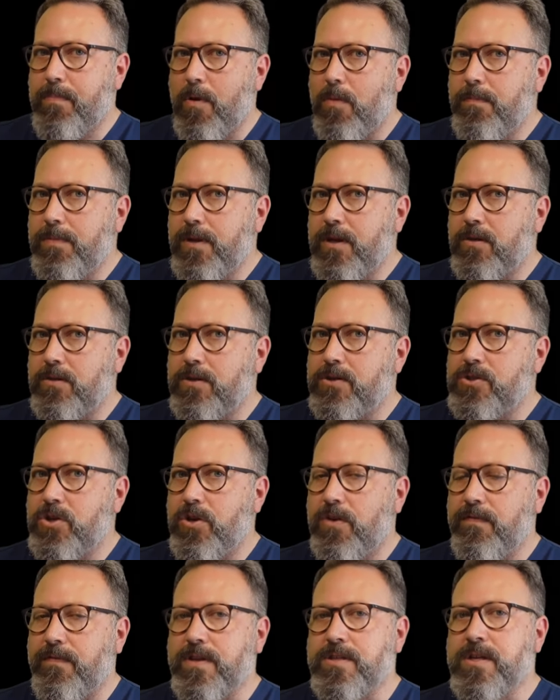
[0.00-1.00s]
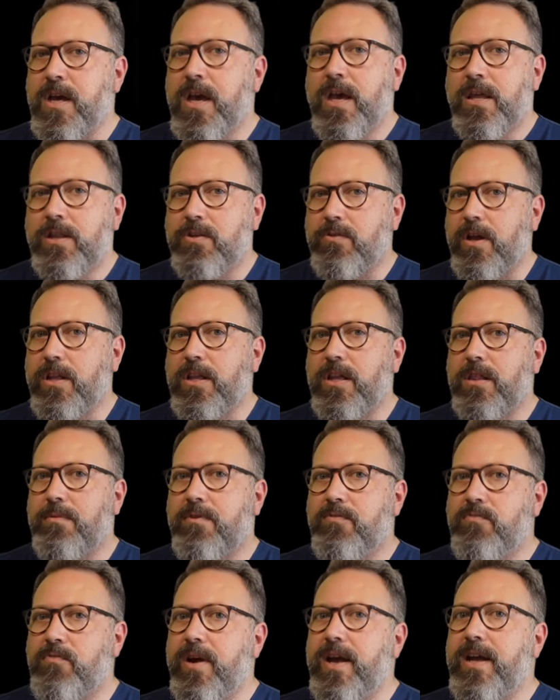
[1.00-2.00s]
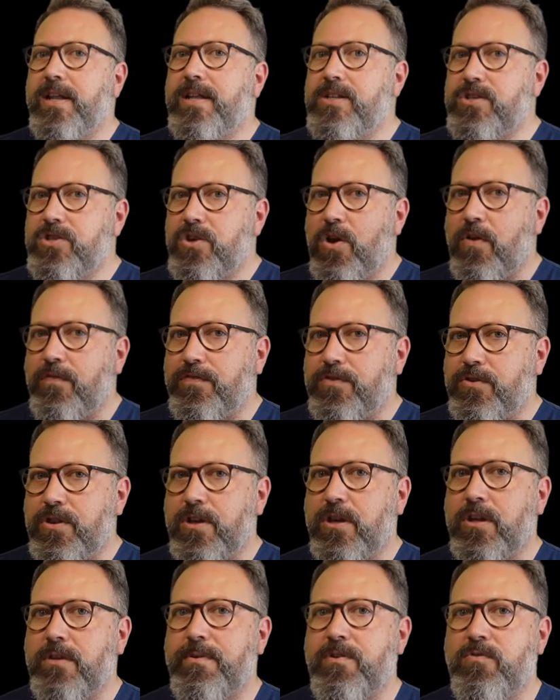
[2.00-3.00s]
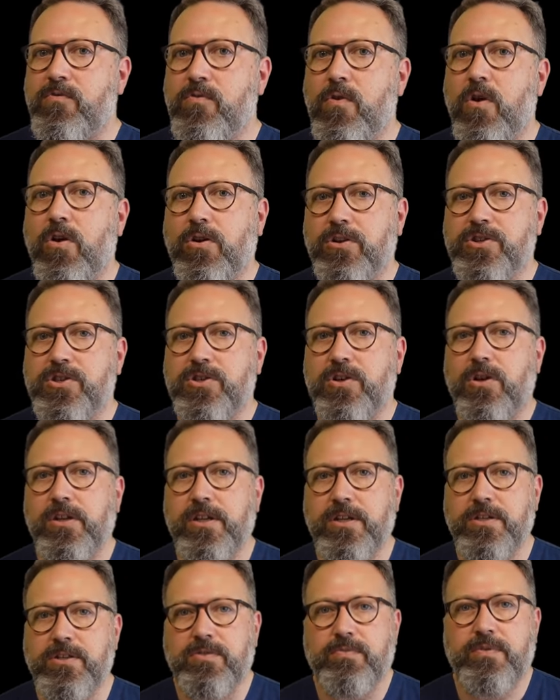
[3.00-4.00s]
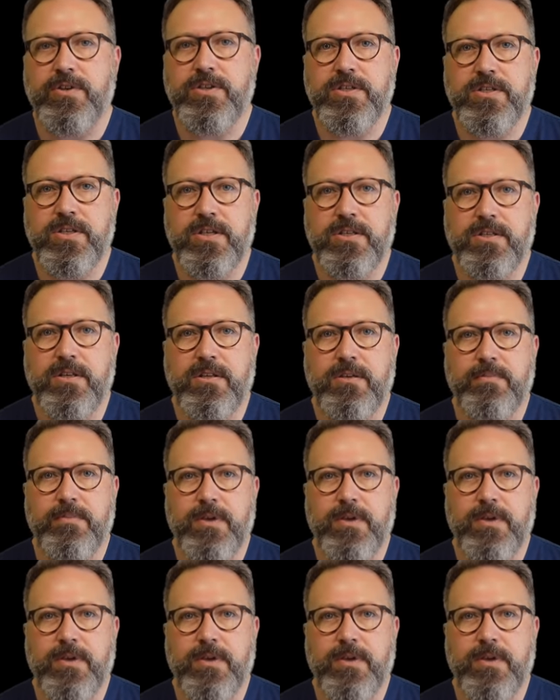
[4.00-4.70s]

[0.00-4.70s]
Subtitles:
bobbly on the surface, they're either going to be really soft or they're going to be rock solid. So which is this going to